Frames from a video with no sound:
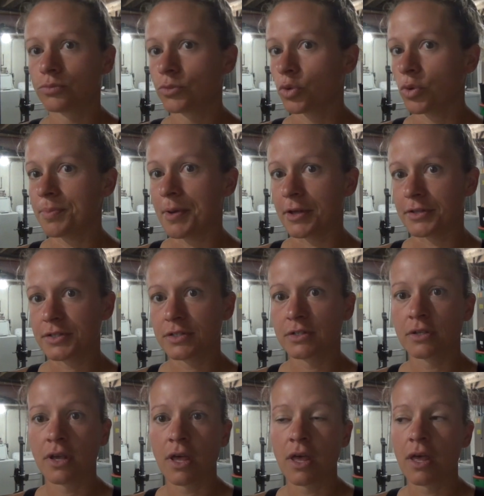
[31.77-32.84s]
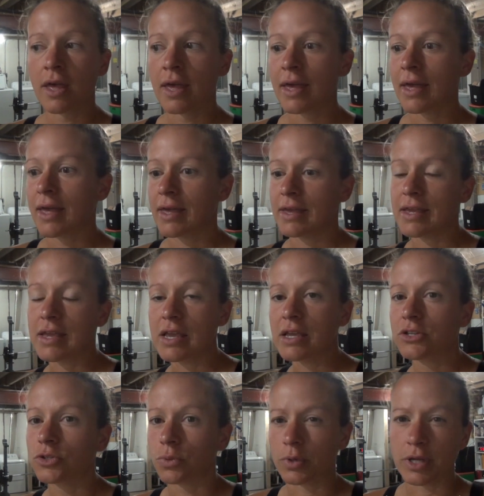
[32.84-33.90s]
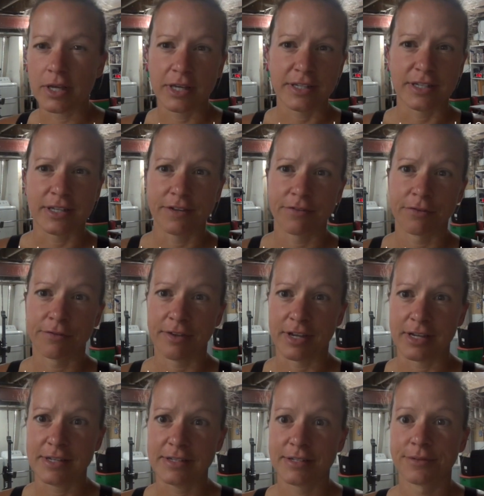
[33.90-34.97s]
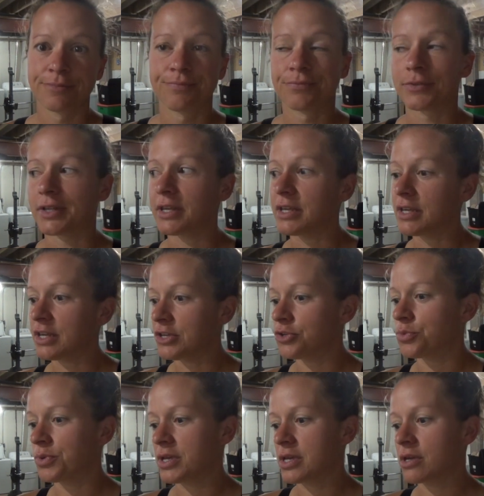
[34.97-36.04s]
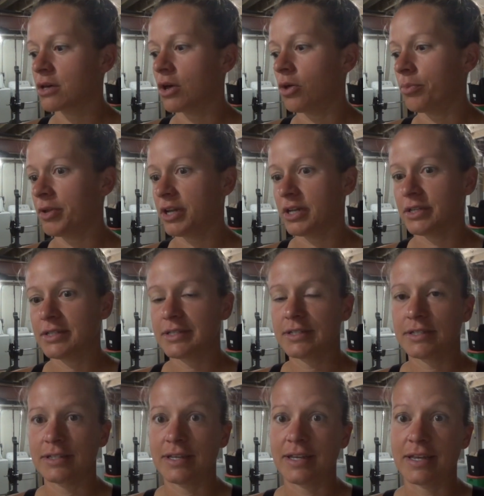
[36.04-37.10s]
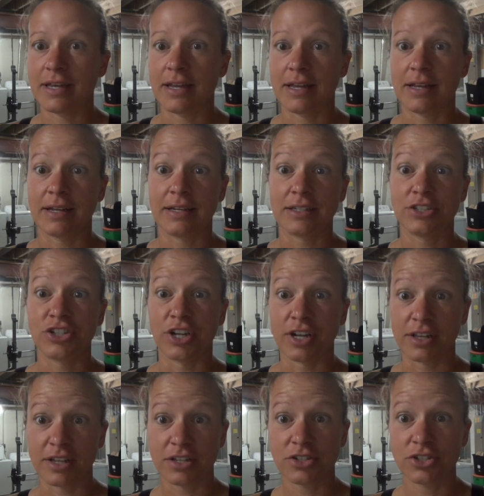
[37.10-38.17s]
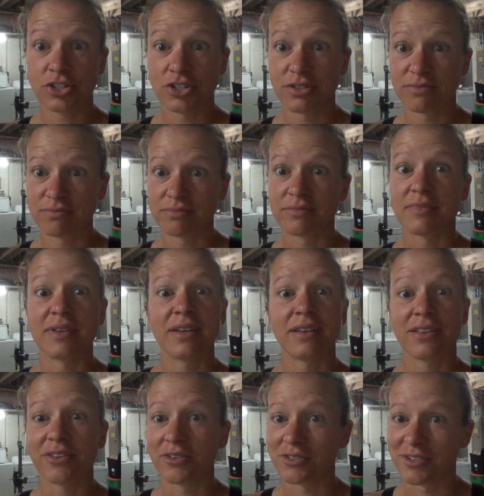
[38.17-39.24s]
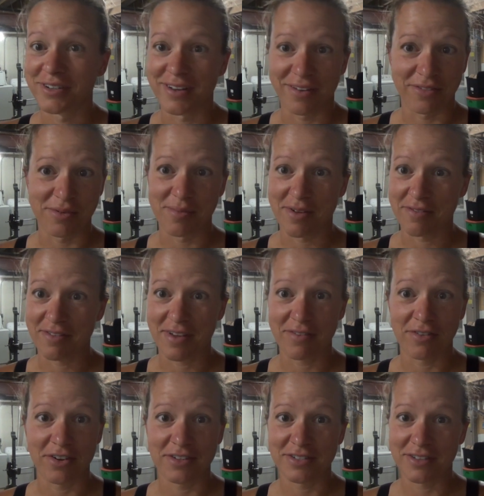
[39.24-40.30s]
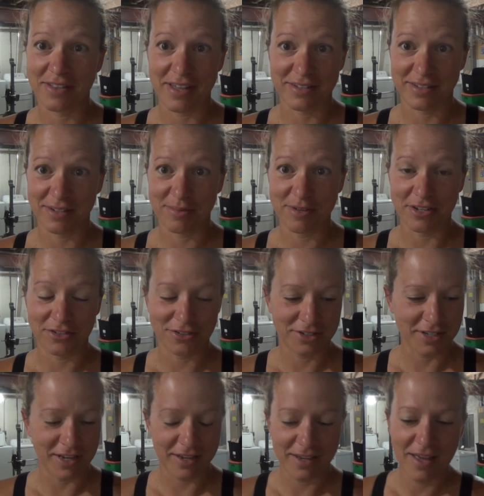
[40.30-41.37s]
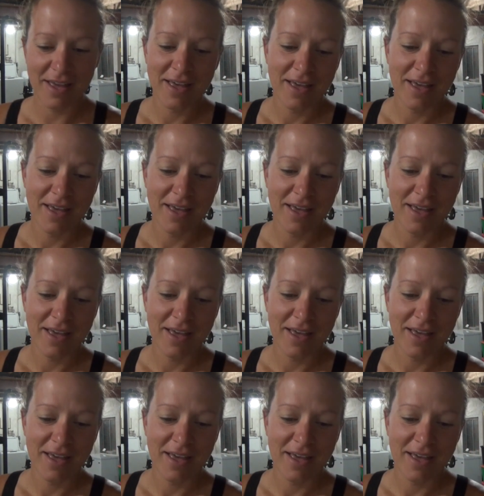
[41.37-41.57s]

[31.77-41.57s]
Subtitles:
3 months. Each week is a different phase. Each week culminates in a challenge. Those are never my favorite, so that's going to be interesting.